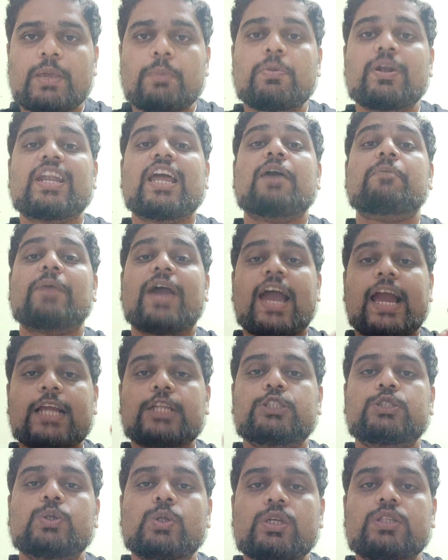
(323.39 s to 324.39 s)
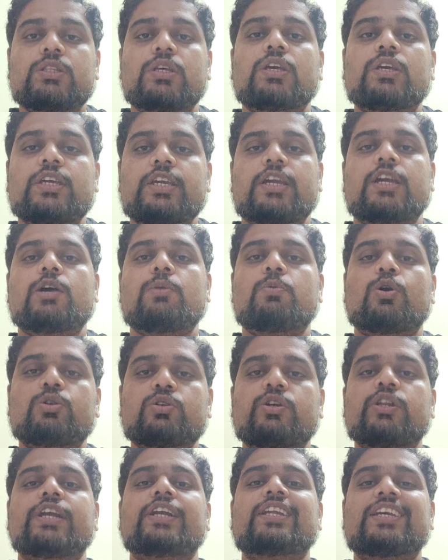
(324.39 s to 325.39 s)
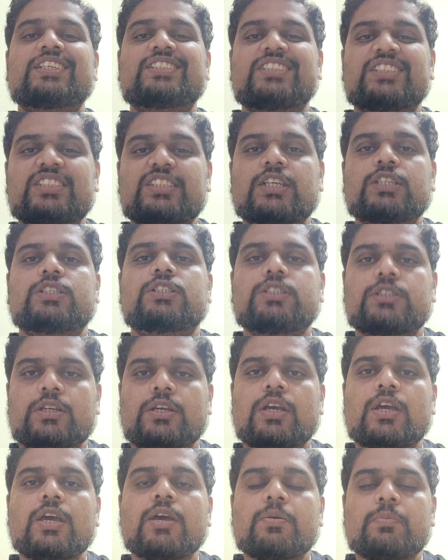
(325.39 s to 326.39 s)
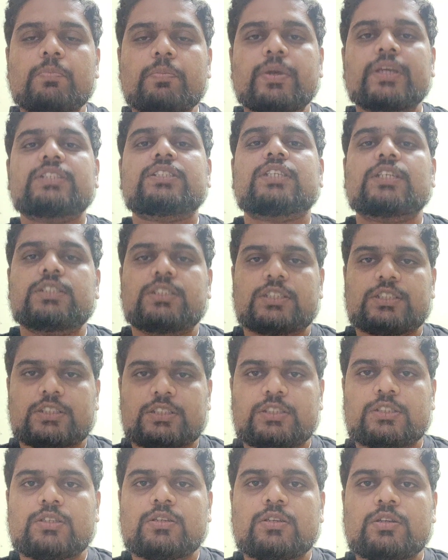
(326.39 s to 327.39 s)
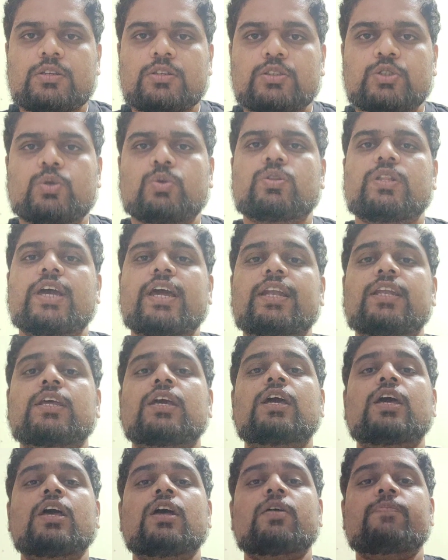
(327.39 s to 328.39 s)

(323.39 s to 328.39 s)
but I'm actually thinking about creating such messages so that